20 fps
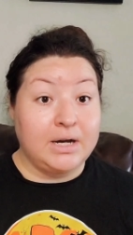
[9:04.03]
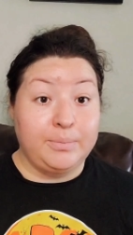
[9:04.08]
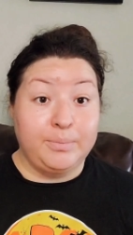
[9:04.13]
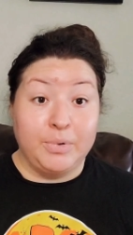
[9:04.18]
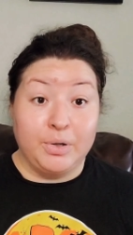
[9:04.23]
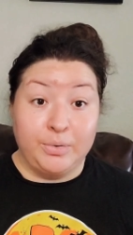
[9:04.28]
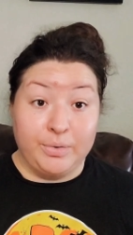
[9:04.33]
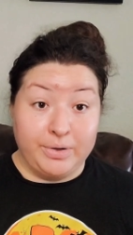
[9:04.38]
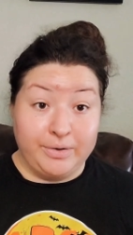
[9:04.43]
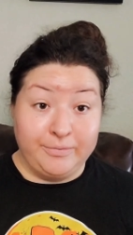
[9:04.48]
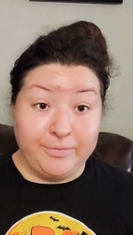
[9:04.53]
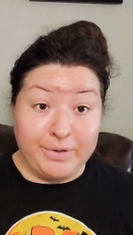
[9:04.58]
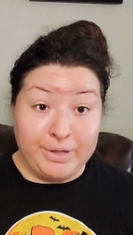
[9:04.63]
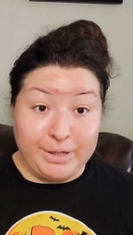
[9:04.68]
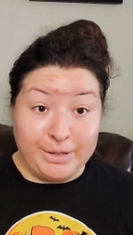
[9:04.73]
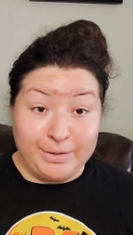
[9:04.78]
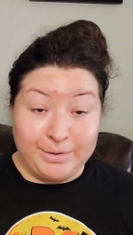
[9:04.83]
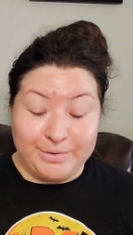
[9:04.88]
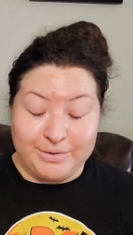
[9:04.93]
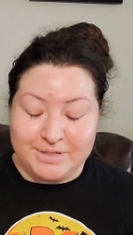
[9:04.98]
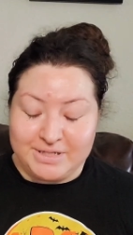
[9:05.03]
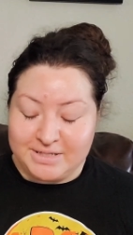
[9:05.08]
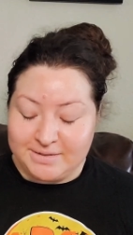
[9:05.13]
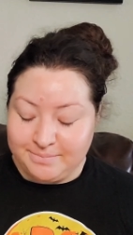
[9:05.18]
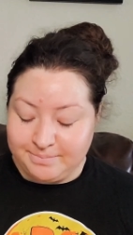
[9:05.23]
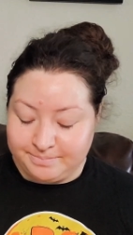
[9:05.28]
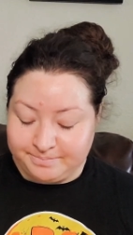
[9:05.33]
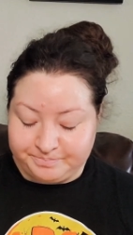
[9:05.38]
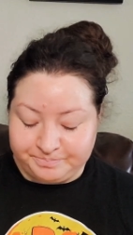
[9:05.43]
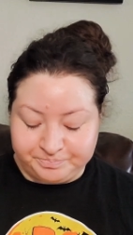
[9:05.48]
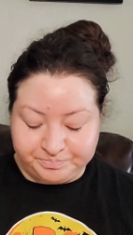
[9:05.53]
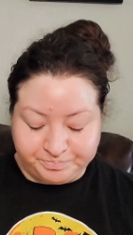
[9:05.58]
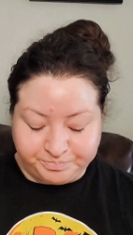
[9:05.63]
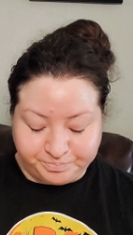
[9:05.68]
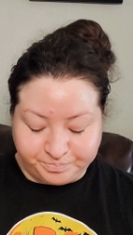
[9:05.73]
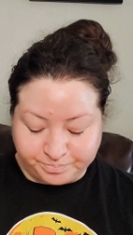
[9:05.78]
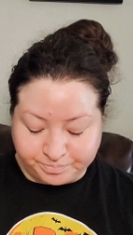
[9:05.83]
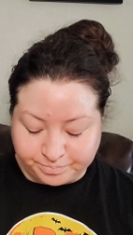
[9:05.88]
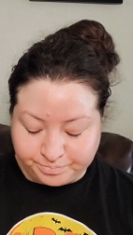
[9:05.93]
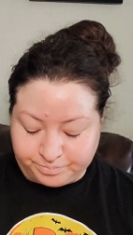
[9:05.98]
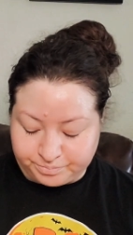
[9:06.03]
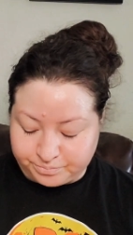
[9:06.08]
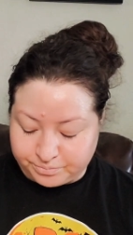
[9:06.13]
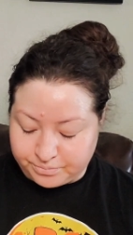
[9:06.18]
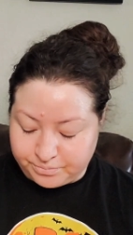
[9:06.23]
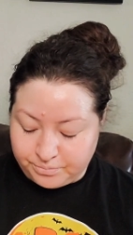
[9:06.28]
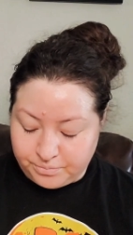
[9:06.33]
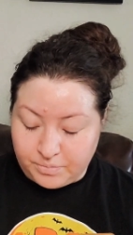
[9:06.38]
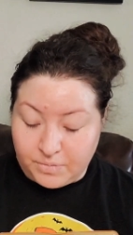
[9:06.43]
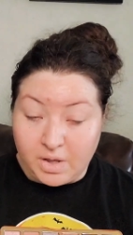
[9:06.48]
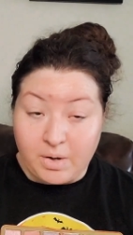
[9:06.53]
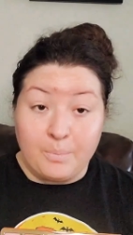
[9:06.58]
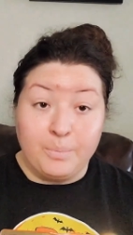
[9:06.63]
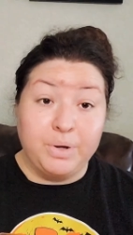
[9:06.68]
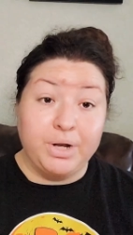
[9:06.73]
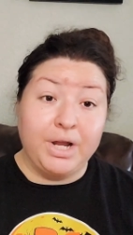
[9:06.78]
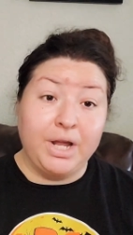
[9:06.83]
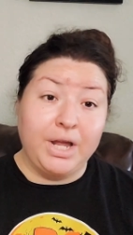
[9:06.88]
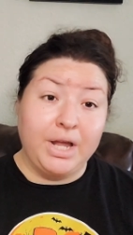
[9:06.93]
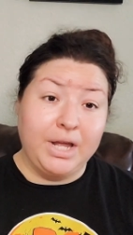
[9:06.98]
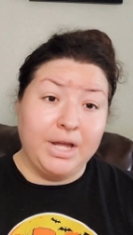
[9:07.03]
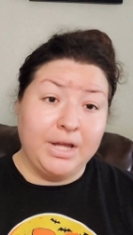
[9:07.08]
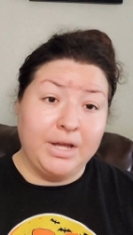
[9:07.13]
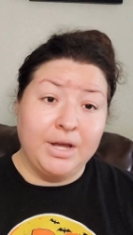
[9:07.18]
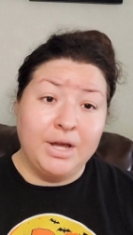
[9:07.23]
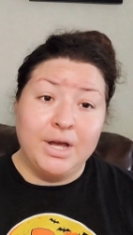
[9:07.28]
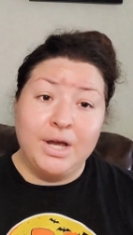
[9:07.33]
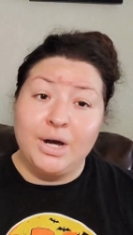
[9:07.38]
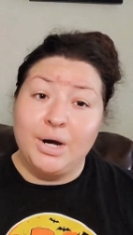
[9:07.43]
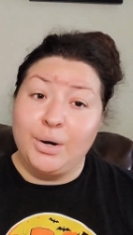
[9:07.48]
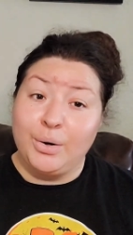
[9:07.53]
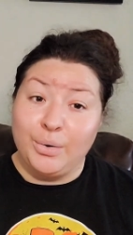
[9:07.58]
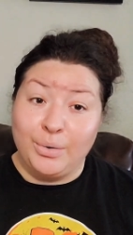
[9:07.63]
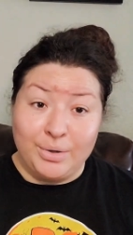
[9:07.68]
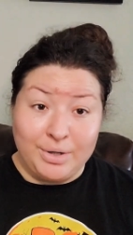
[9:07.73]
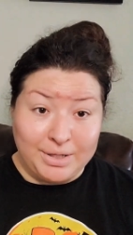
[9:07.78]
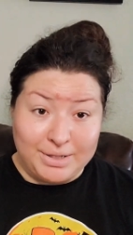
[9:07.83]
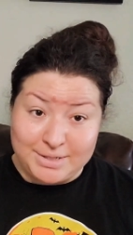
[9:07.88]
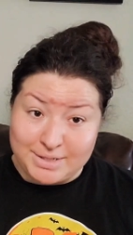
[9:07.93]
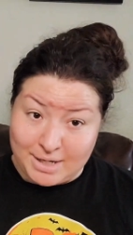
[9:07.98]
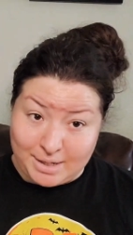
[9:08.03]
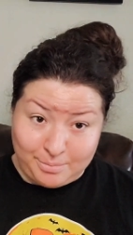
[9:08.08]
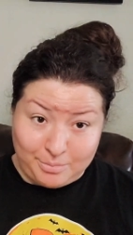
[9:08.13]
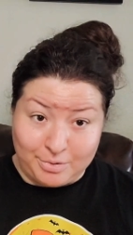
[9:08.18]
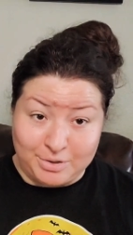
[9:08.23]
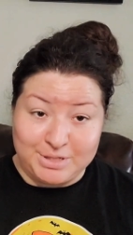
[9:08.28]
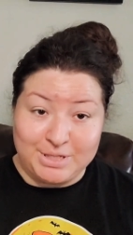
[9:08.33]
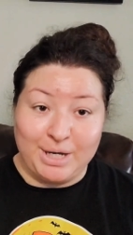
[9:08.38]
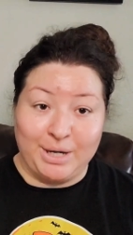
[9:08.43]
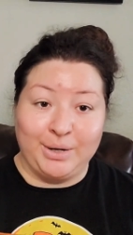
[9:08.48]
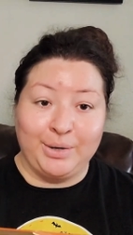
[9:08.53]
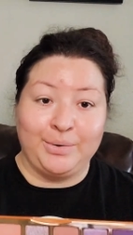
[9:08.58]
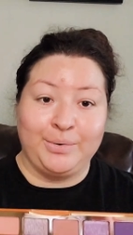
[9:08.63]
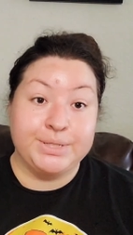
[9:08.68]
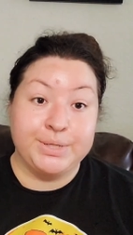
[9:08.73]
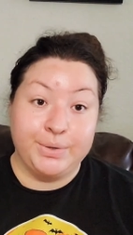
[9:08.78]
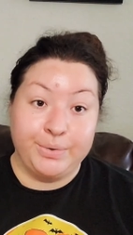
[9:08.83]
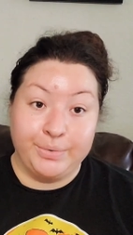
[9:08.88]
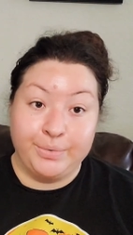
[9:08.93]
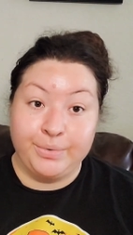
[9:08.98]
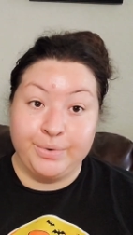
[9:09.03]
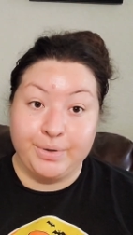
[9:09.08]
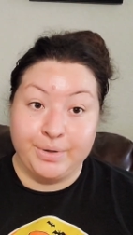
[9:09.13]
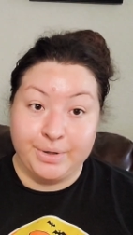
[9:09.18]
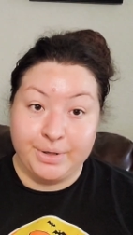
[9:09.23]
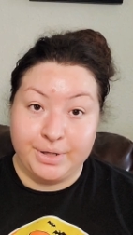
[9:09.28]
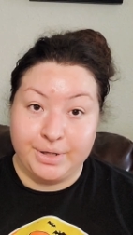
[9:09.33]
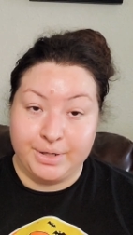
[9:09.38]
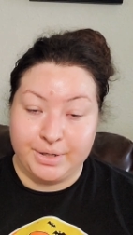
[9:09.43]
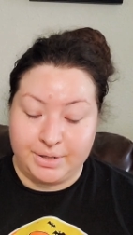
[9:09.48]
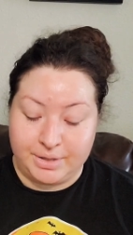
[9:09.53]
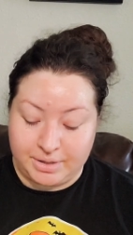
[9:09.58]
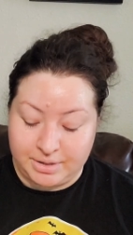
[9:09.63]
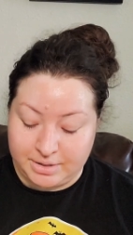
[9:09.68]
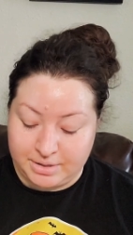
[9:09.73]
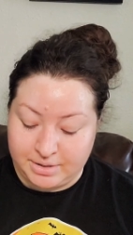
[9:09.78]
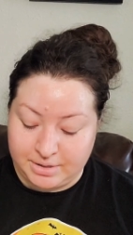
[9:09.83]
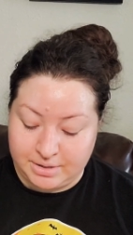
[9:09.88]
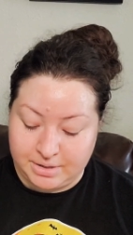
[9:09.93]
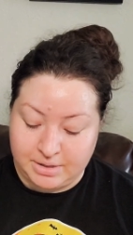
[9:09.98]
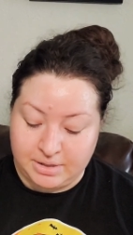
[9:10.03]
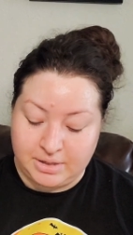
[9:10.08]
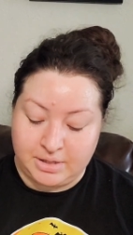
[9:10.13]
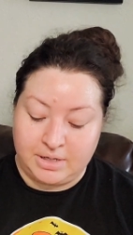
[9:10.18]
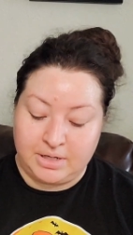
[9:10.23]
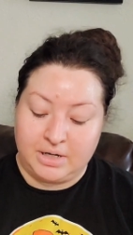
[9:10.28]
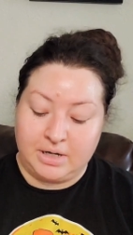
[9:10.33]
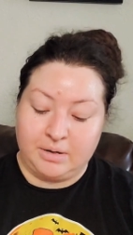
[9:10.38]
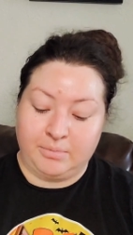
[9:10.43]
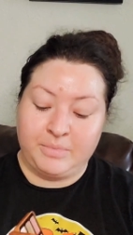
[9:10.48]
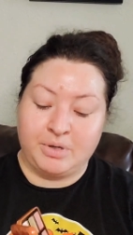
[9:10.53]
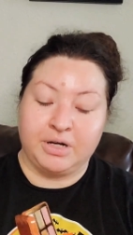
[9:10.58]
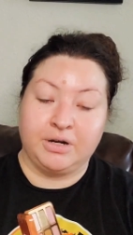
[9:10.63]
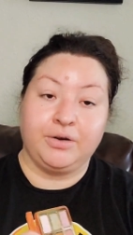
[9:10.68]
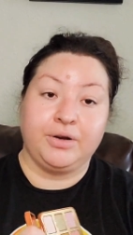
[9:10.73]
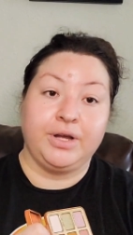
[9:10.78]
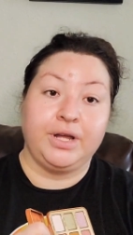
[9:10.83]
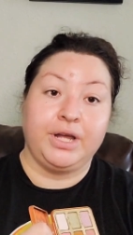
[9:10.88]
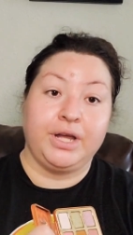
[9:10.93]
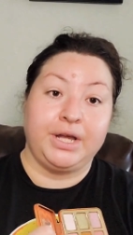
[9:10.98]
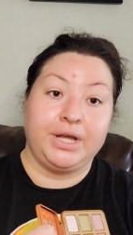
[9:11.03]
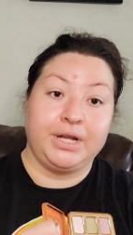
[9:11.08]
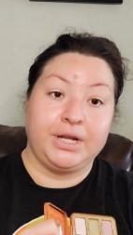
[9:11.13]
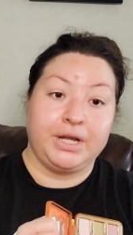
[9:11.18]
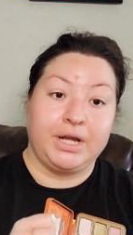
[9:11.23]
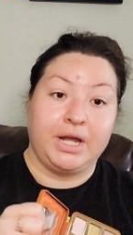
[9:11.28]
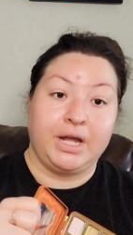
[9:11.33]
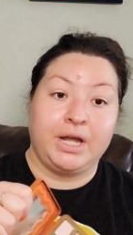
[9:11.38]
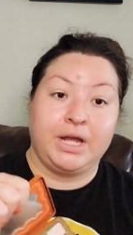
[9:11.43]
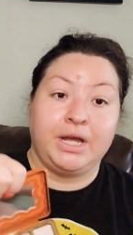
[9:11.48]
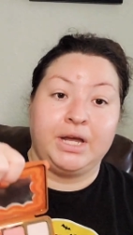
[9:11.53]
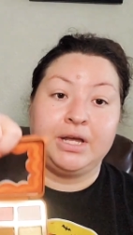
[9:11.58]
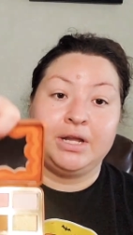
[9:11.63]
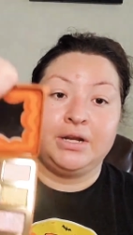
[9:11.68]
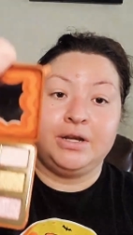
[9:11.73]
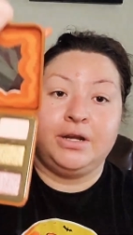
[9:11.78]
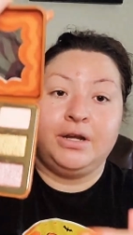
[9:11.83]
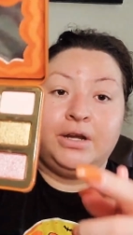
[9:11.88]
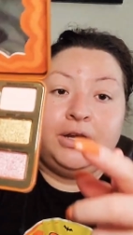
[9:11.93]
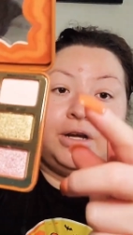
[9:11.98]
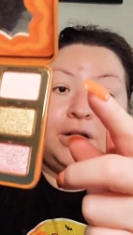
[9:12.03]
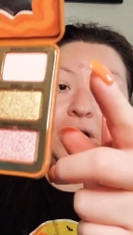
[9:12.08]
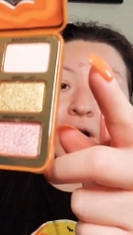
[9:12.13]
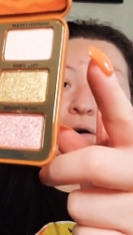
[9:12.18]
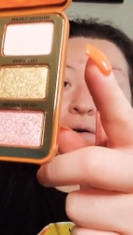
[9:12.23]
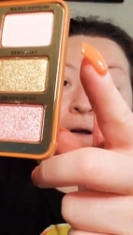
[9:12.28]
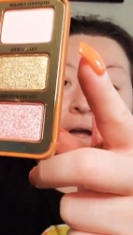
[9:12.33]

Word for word: uploading videos. But hey, only time will tell. So I'm gonna go ahead and go